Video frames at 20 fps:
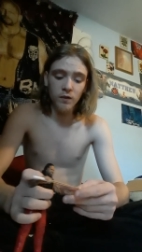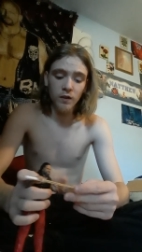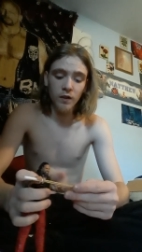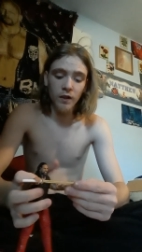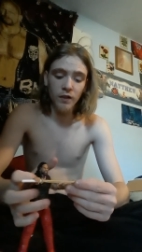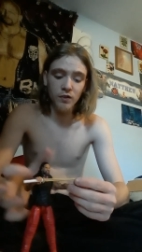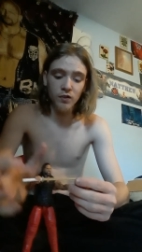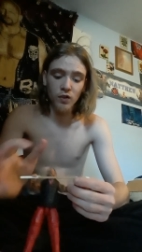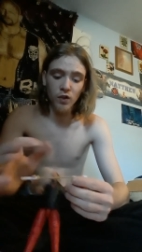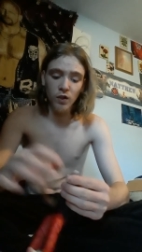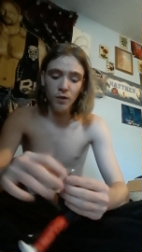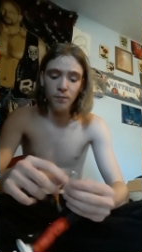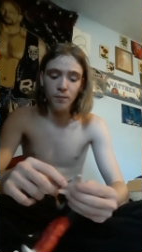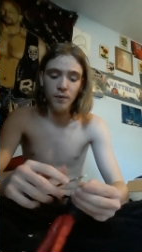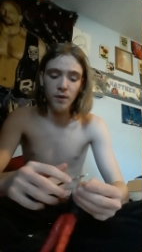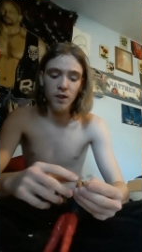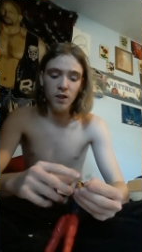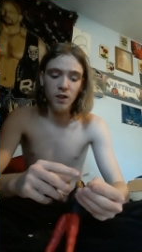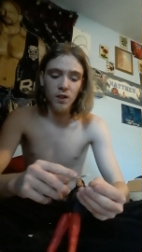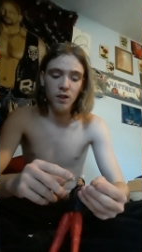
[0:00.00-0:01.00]
it's going to
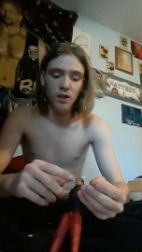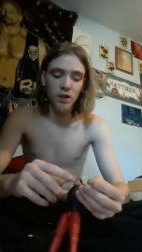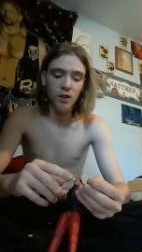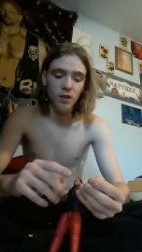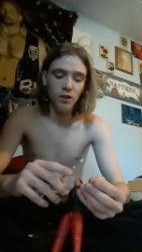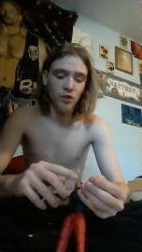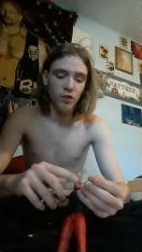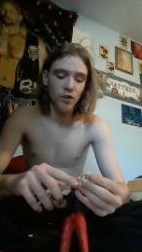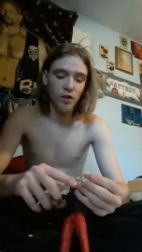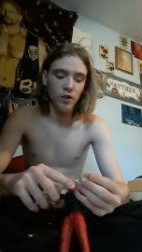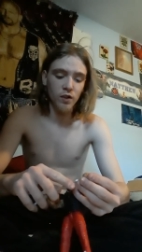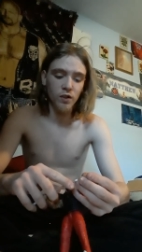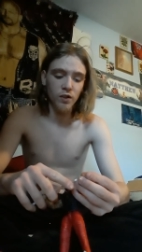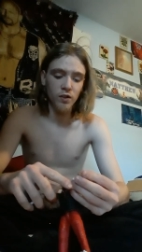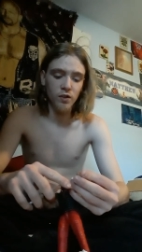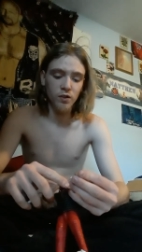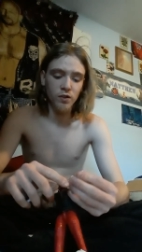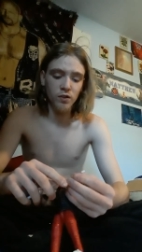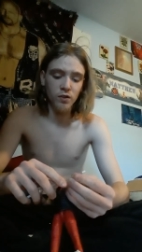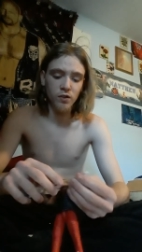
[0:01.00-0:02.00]
be
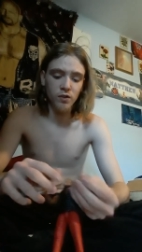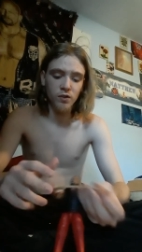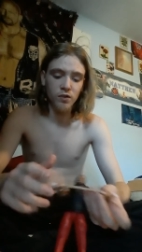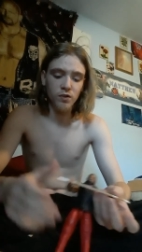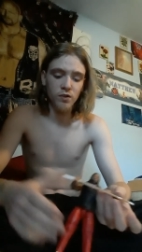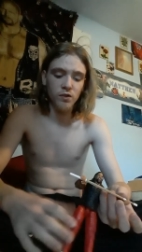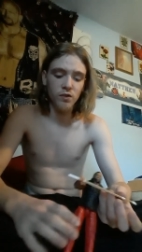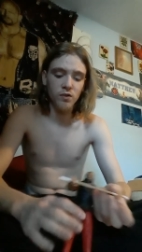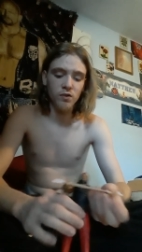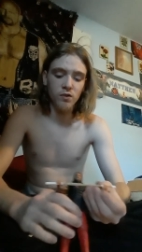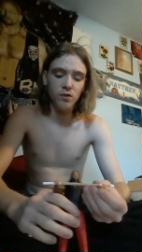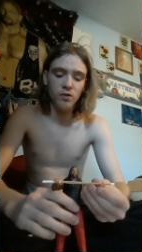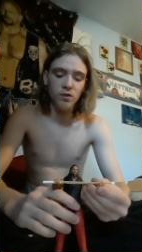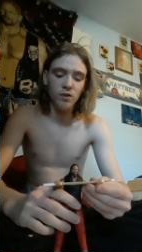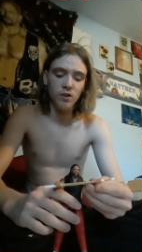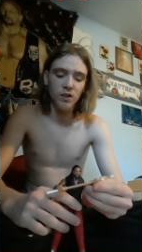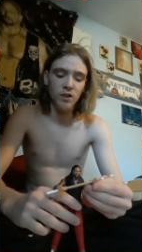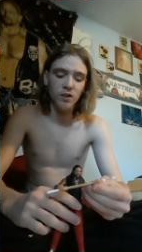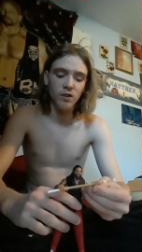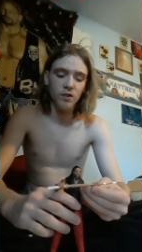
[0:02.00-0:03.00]
just
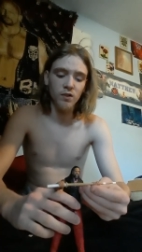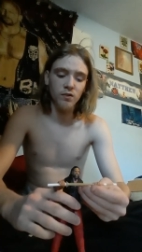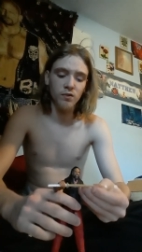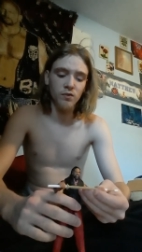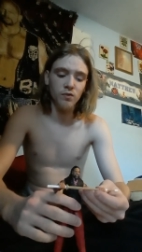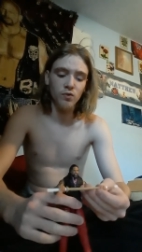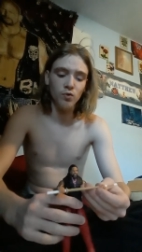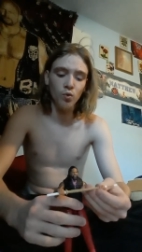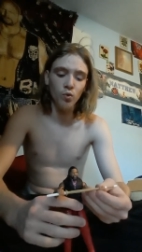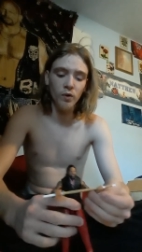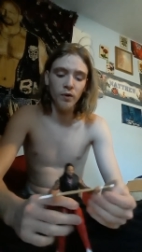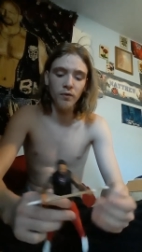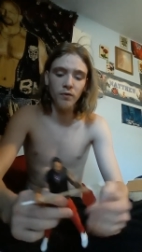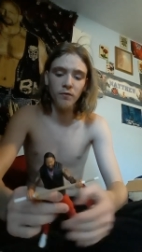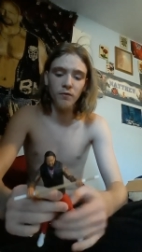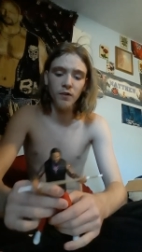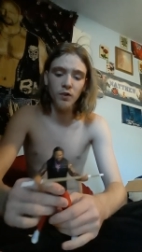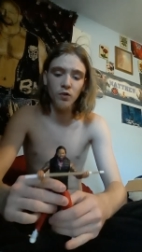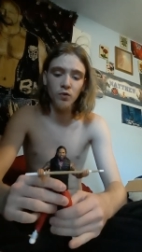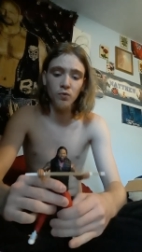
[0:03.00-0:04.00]
these toy
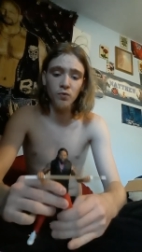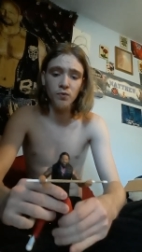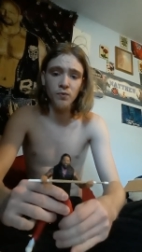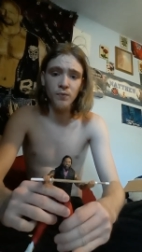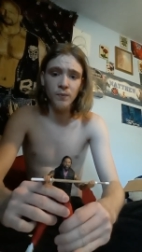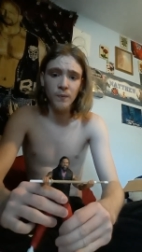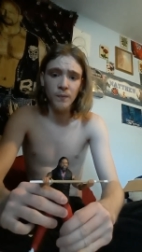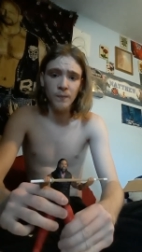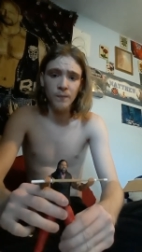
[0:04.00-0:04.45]
reviews.